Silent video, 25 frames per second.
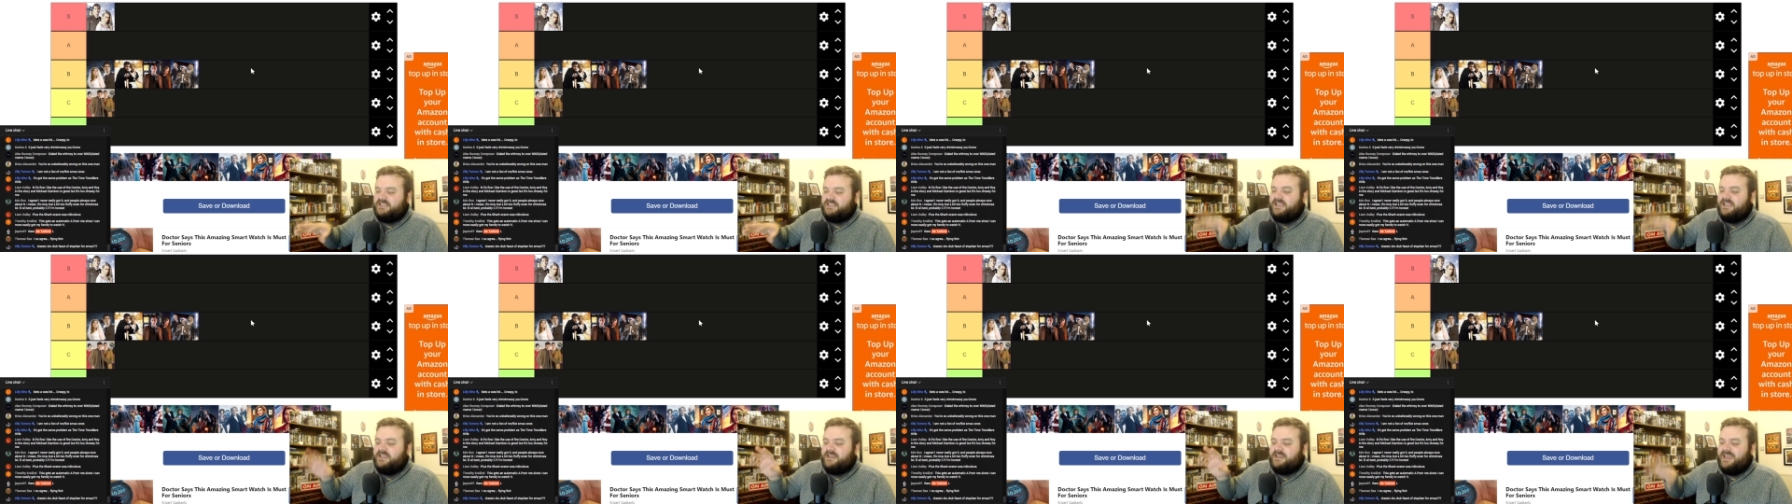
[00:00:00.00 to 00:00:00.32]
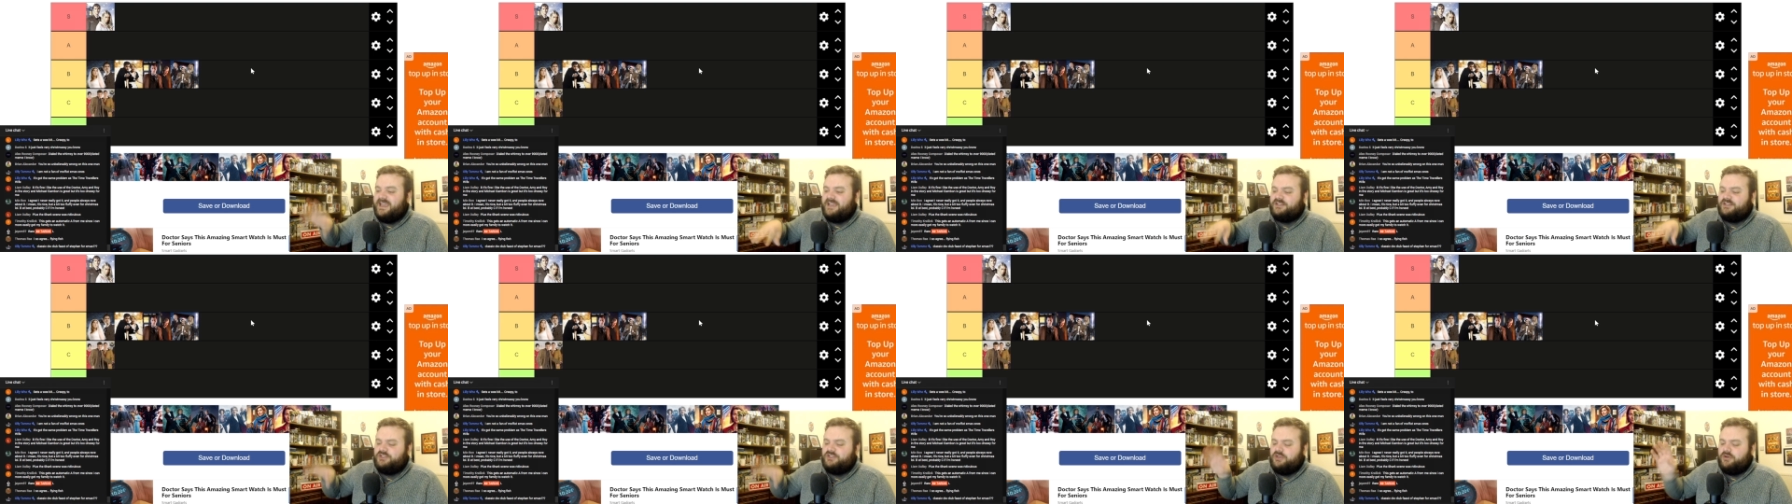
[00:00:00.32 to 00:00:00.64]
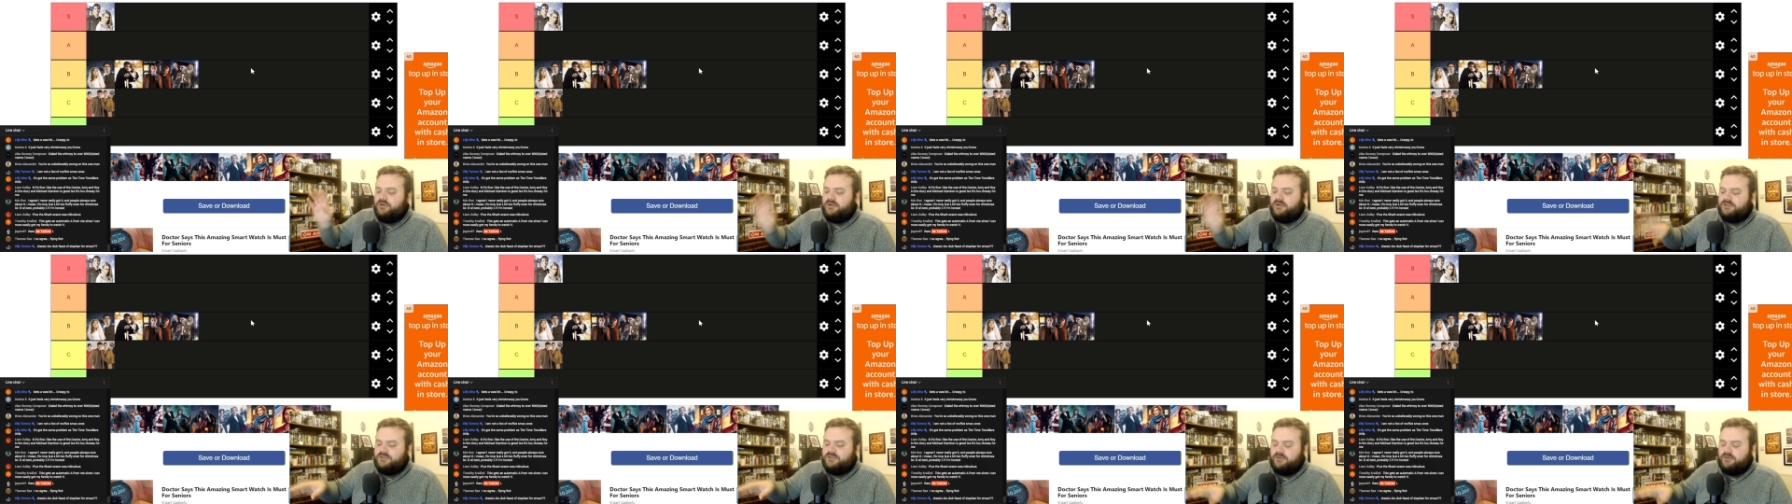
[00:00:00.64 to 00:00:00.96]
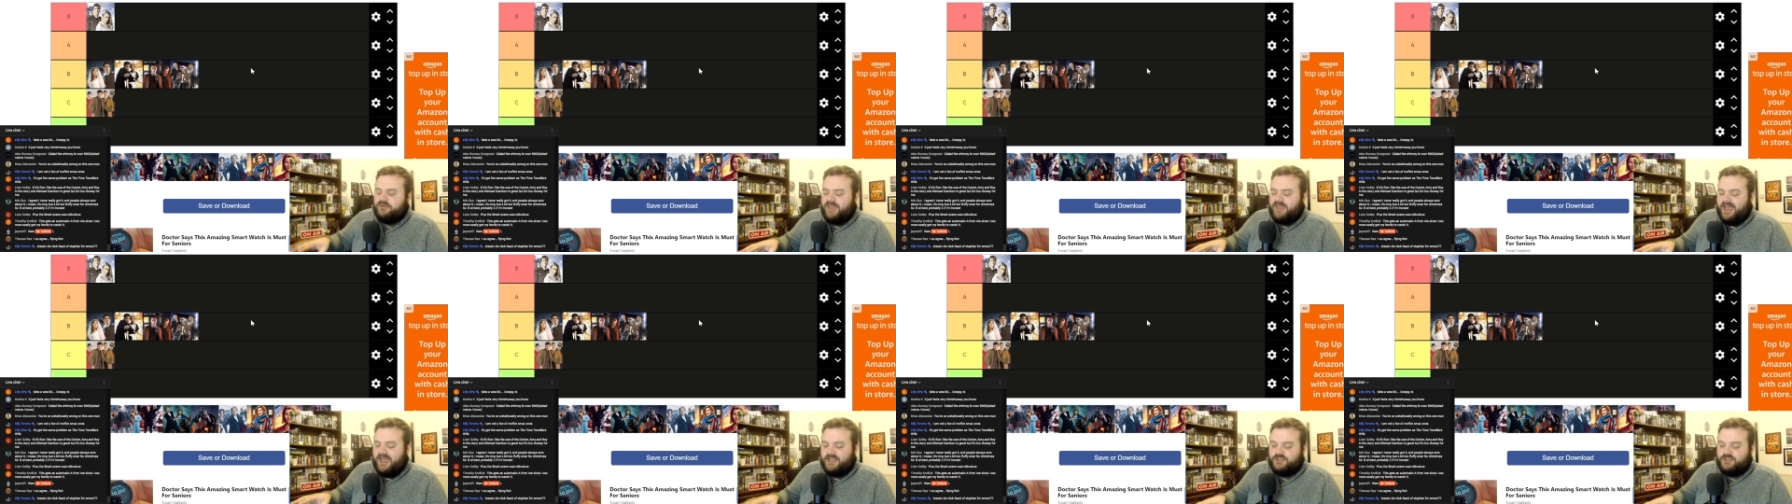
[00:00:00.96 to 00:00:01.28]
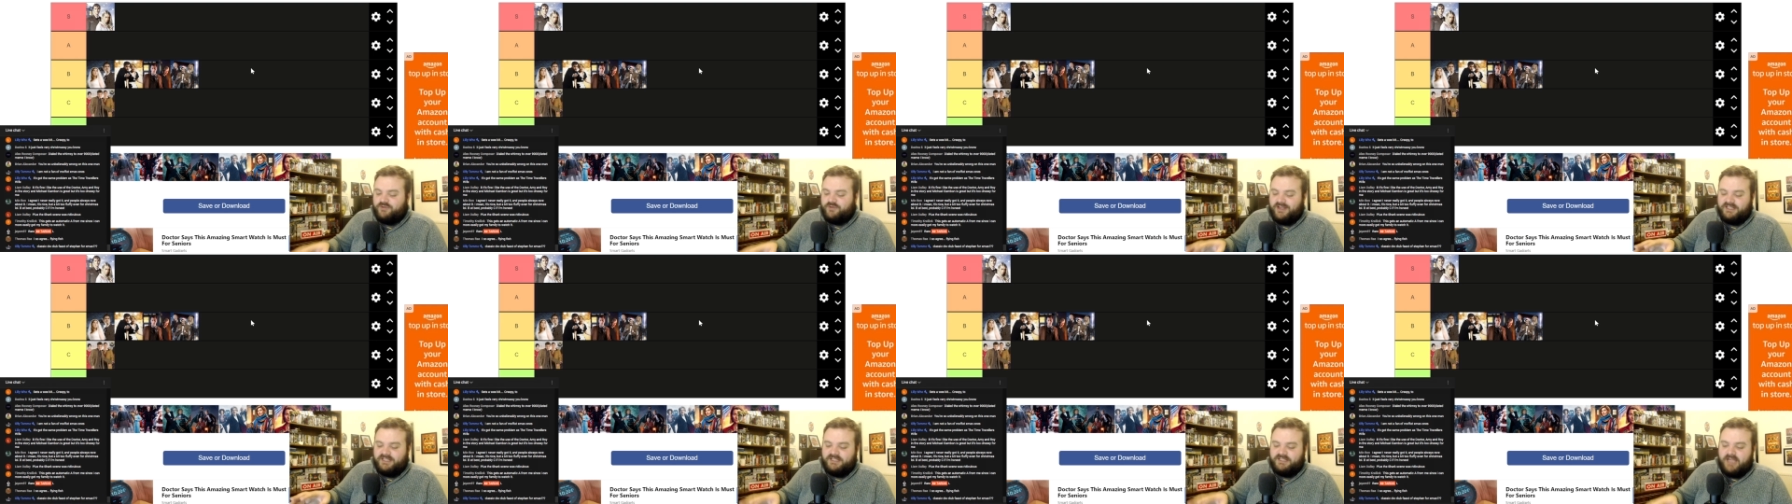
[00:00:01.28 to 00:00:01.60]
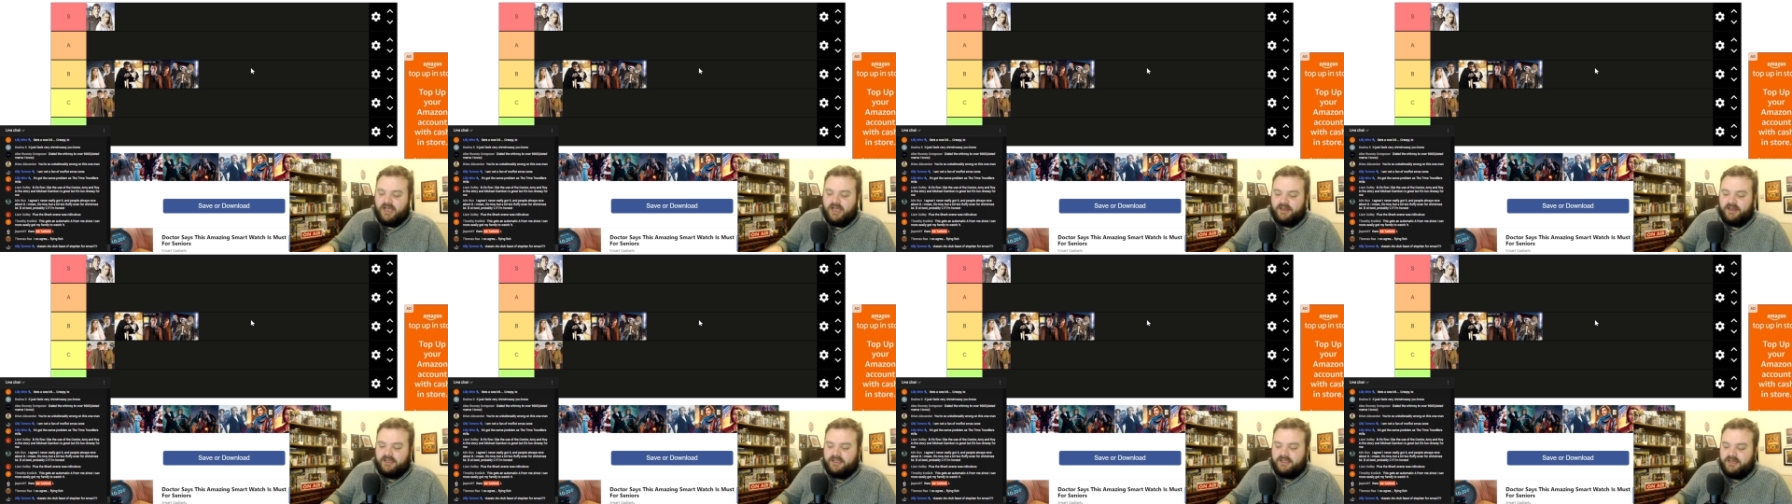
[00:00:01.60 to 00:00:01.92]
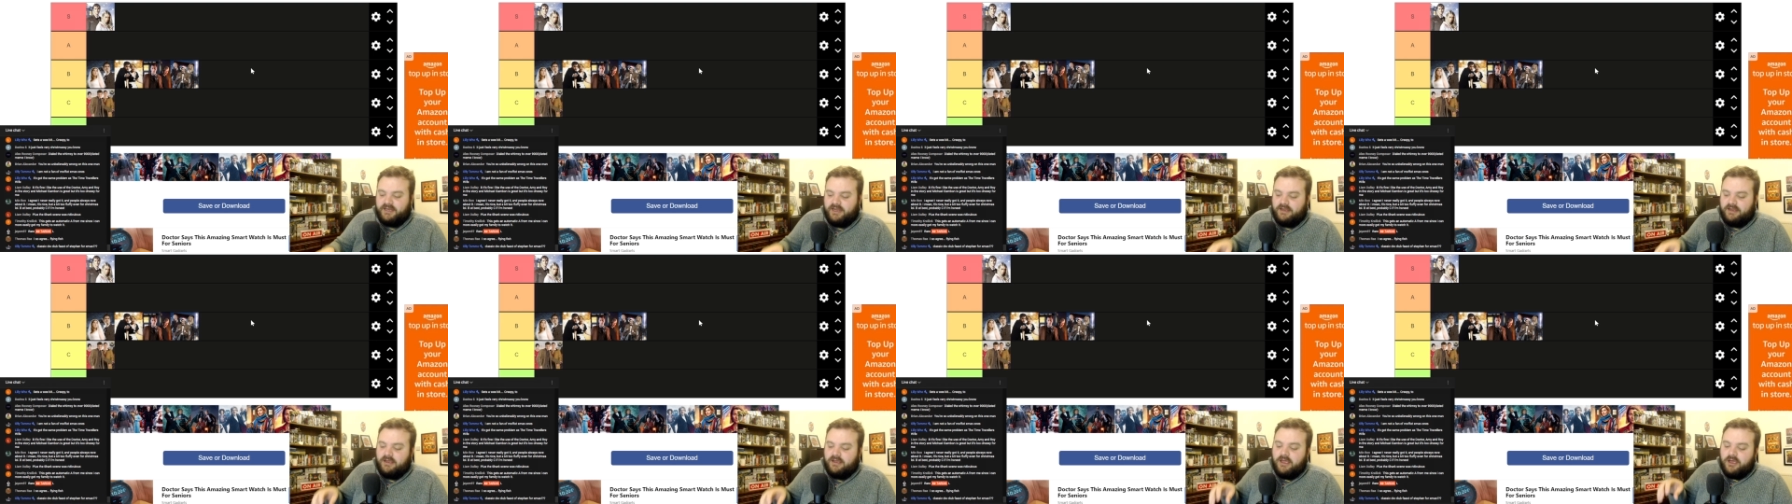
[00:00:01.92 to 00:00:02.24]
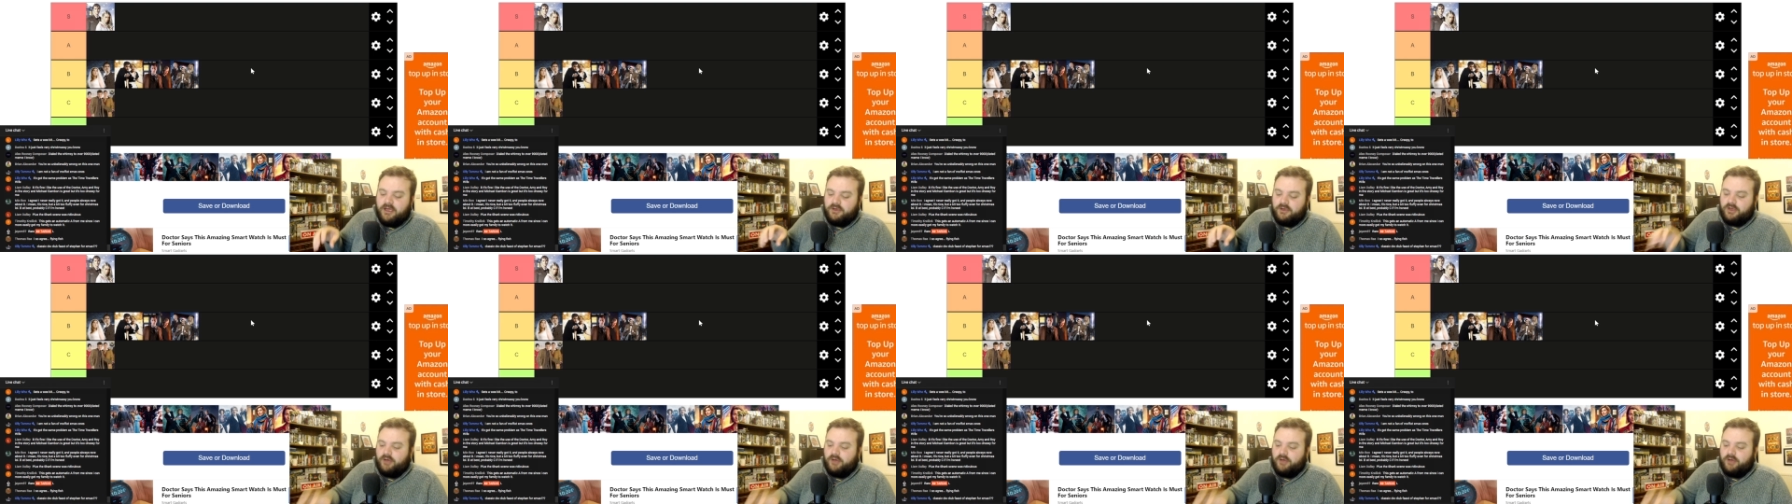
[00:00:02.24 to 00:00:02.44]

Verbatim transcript: teenage young adult Kazran Sardick and he